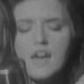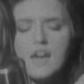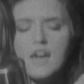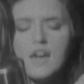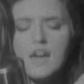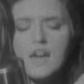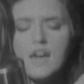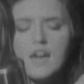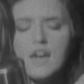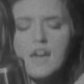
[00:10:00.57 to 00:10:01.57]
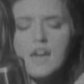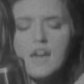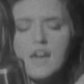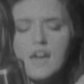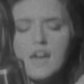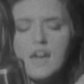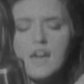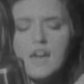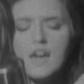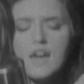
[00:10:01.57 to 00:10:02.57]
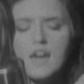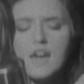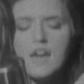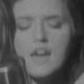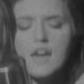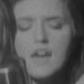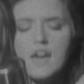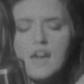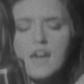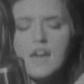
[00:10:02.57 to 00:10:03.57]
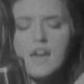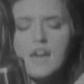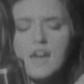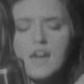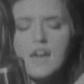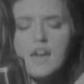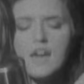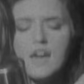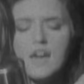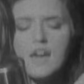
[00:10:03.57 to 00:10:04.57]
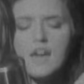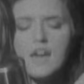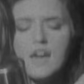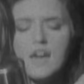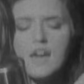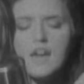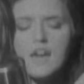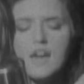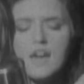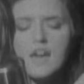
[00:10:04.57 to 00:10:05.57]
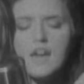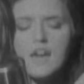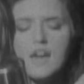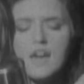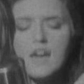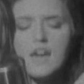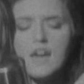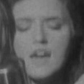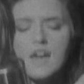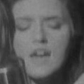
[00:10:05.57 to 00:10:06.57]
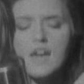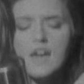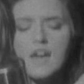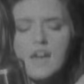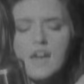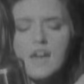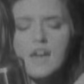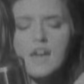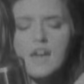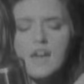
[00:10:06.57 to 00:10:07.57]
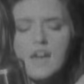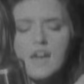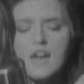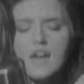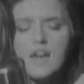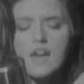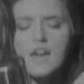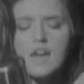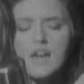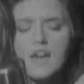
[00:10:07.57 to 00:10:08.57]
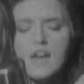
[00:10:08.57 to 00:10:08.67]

The person shown says nothing.